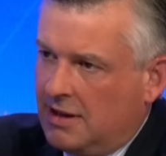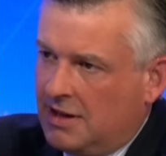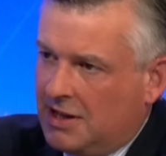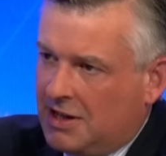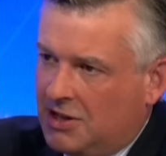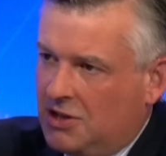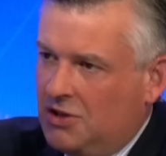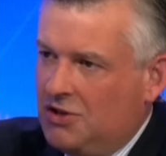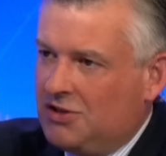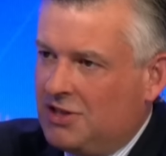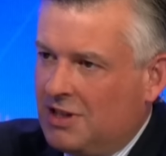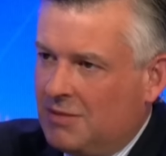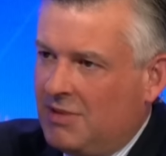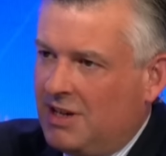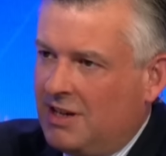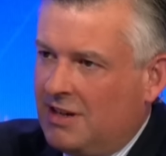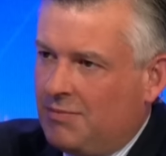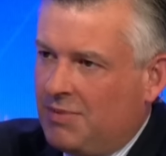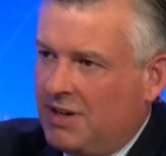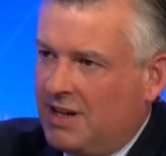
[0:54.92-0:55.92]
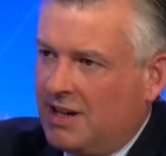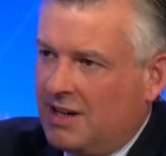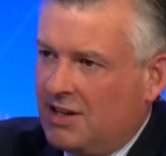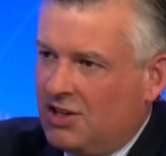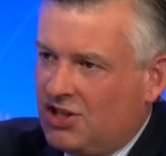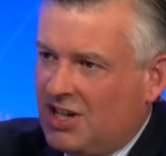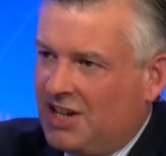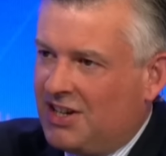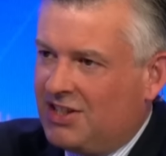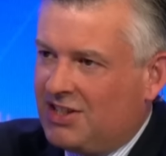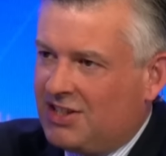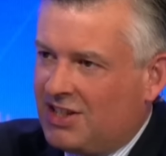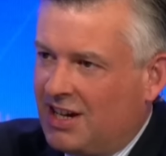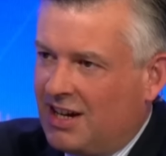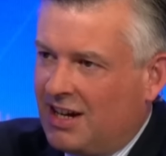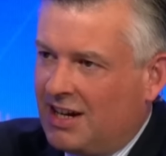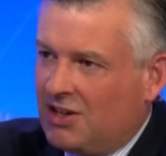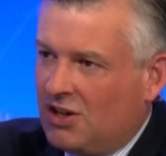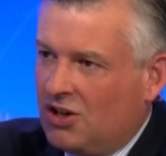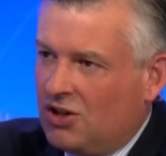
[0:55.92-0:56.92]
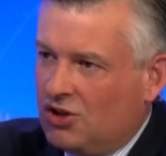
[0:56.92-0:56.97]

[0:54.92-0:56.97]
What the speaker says: accusing me of being genocide